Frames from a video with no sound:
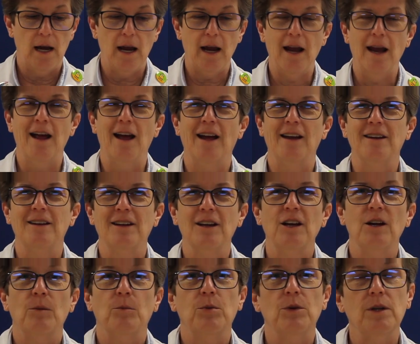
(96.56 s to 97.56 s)
and
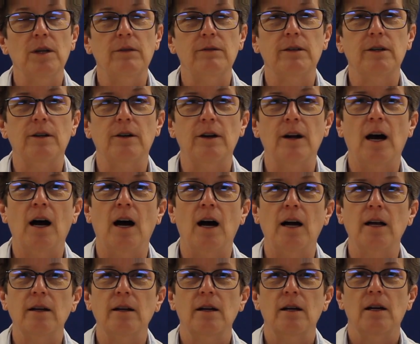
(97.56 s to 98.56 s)
believe it or
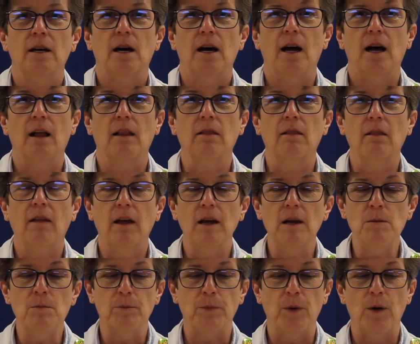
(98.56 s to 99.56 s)
not, a
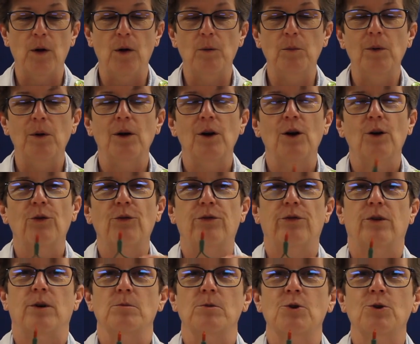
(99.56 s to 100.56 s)
light bulb
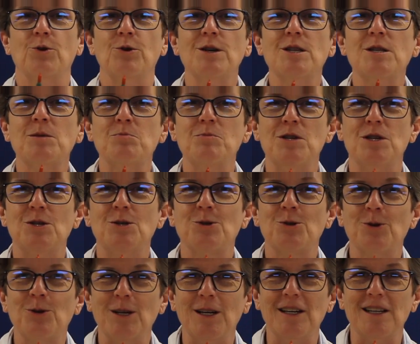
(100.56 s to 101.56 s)
from Christmas
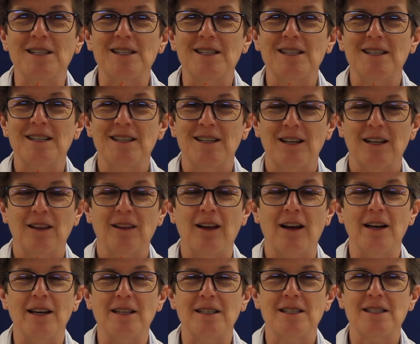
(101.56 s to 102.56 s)
trees
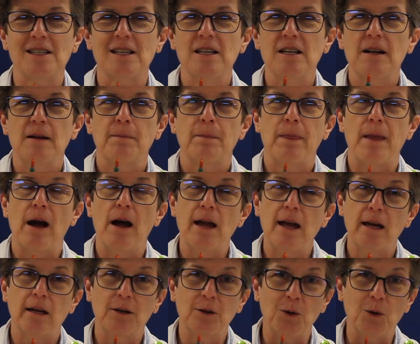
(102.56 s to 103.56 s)
lights. Now I
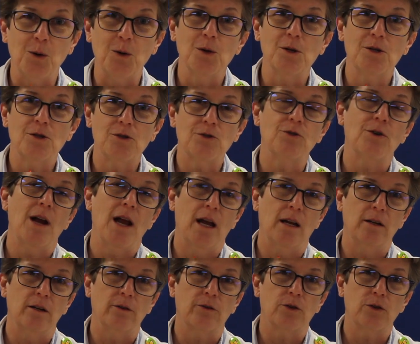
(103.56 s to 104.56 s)
had an old
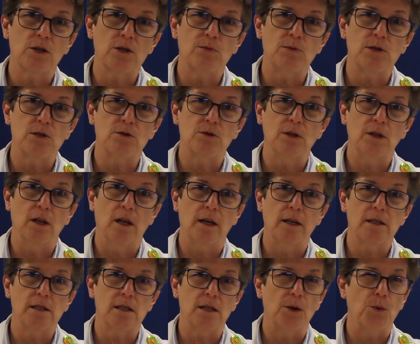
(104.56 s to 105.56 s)
strand of Christmas tree
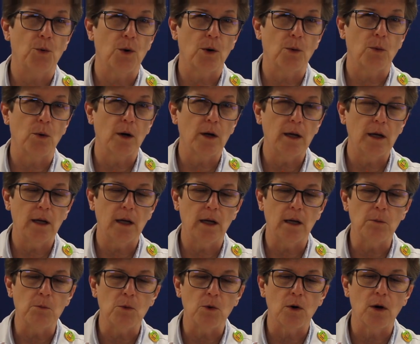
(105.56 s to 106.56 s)
lights that weren't working
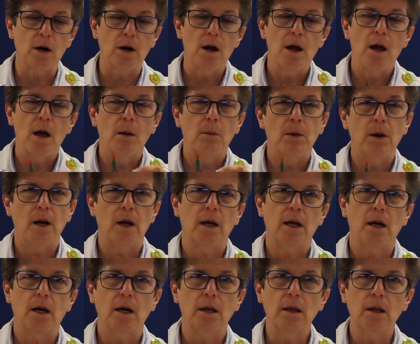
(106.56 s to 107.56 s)
anymore, but I
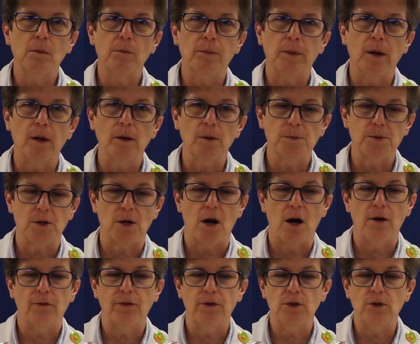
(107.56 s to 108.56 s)
cut the bulbs
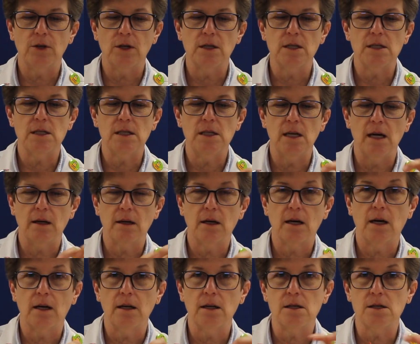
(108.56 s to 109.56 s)
off, and you can see I
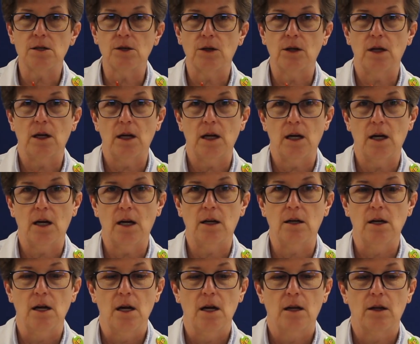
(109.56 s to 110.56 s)
cut it so that I
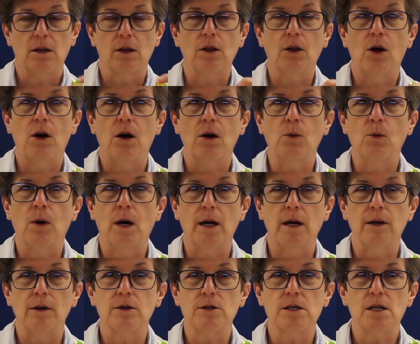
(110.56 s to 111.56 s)
had the long
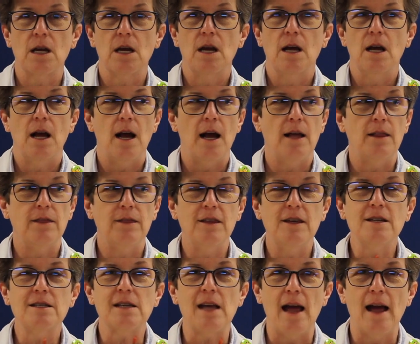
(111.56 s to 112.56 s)
wires, and
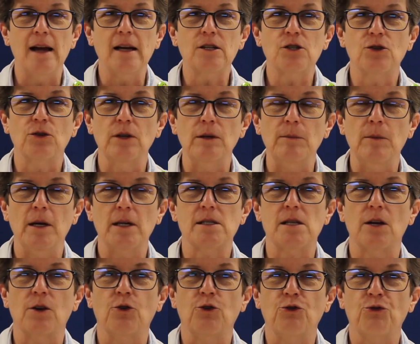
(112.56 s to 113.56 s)
this actually
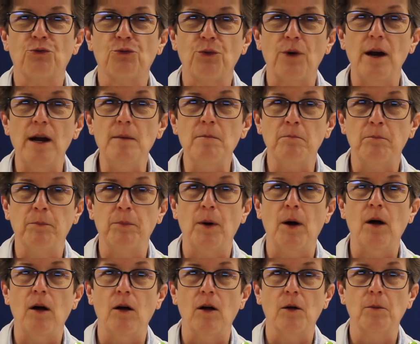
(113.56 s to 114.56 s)
makes a great
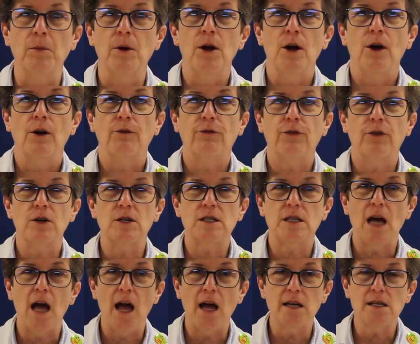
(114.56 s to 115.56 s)
bulb for
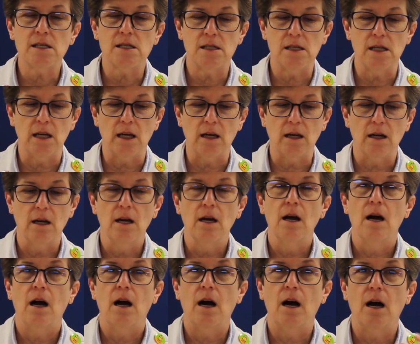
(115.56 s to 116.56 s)
testing
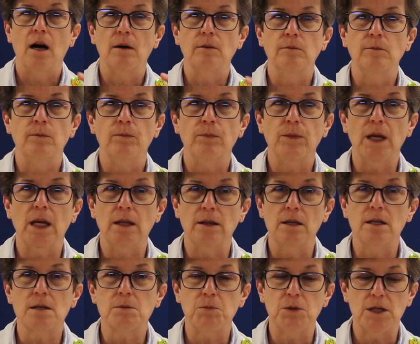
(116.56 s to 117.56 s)
in
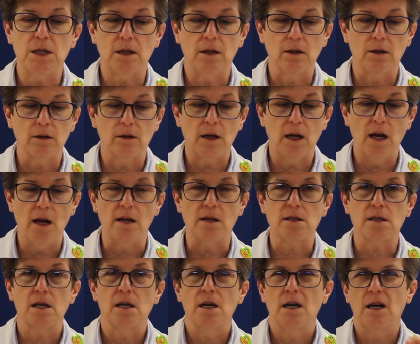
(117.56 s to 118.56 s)
this particular
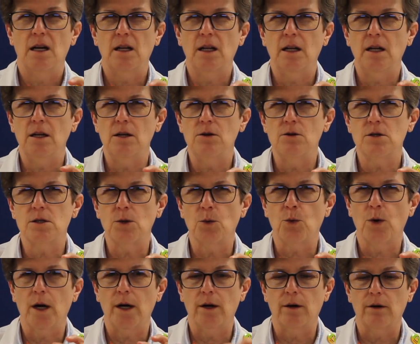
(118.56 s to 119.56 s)
case. And then I used a
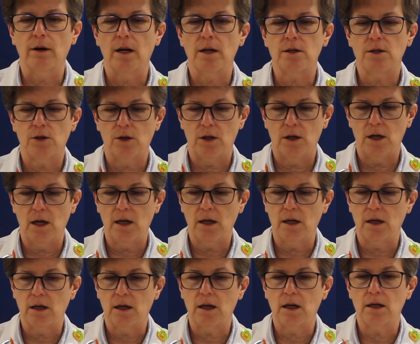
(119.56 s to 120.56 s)
wire nut so that I
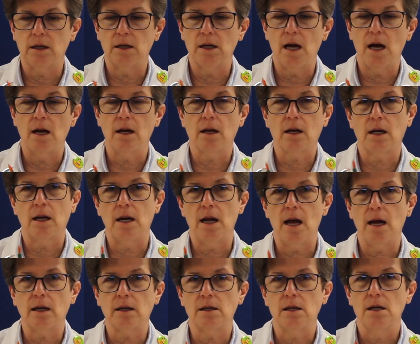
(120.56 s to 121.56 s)
could
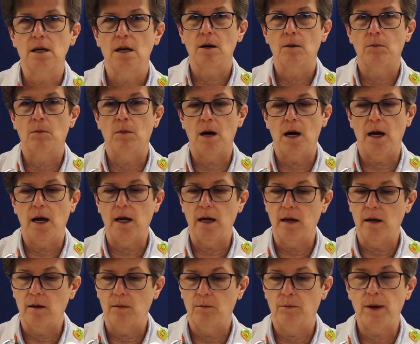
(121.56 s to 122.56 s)
connect
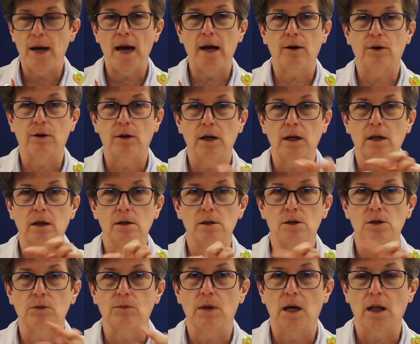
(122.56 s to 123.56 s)
my battery
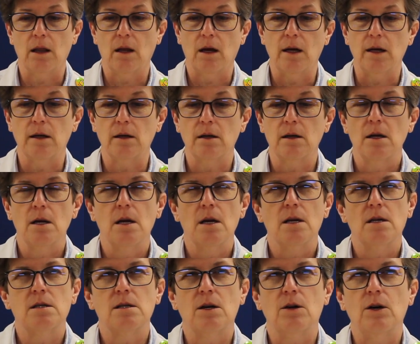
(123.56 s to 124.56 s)
to my light.
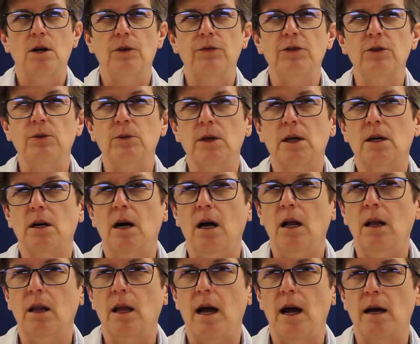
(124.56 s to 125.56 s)
So if you'll
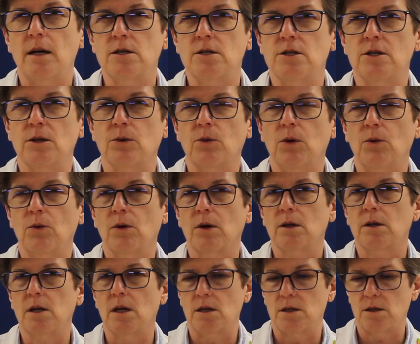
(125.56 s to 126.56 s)
recall, last year we
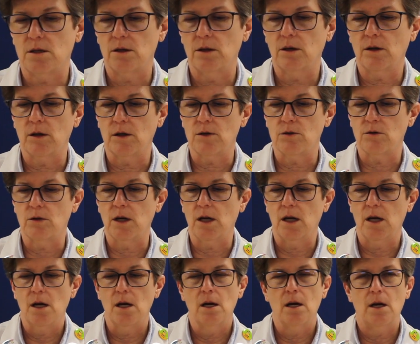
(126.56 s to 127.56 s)
worked on
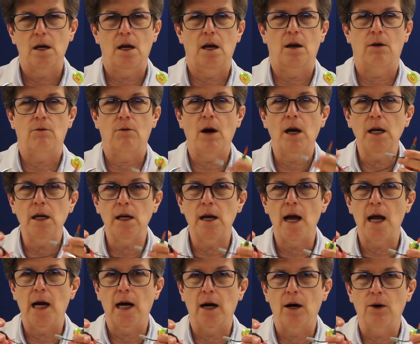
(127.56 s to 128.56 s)
circuitry, and right
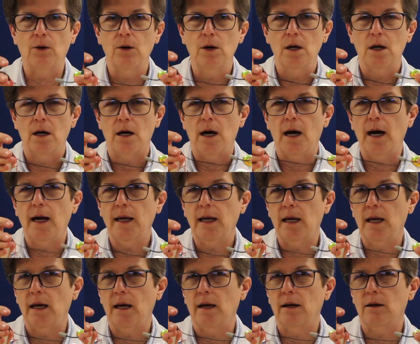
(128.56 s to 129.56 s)
now I
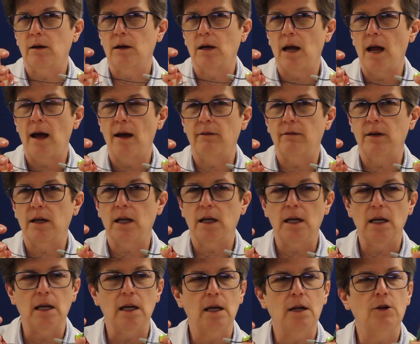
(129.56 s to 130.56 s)
can't have
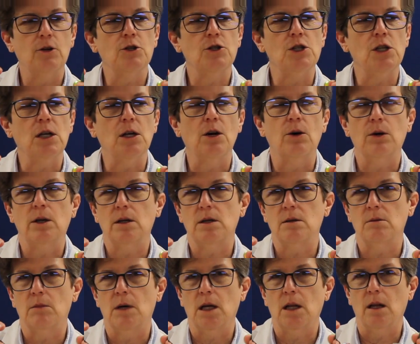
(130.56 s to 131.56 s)
any energy going
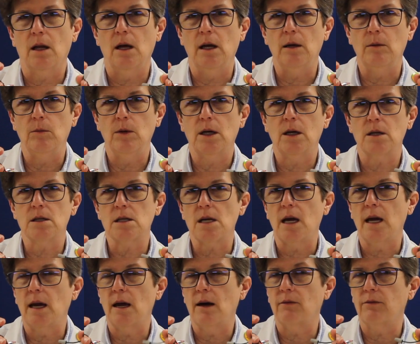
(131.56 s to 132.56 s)
to my light because
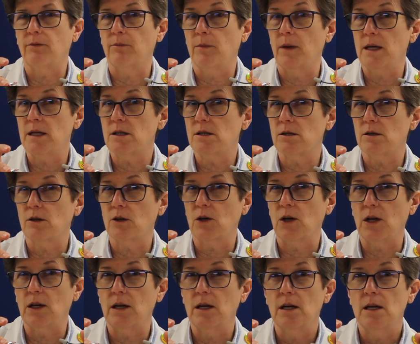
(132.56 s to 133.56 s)
my
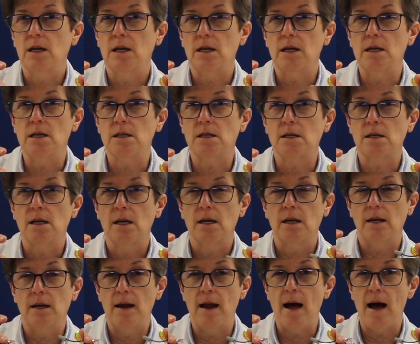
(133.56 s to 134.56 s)
circuit is
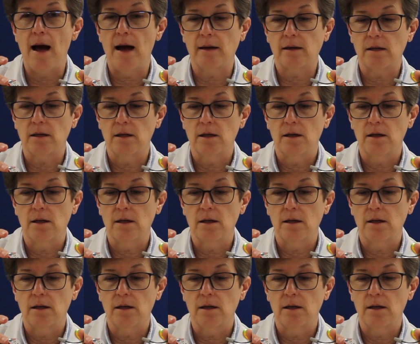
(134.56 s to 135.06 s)
not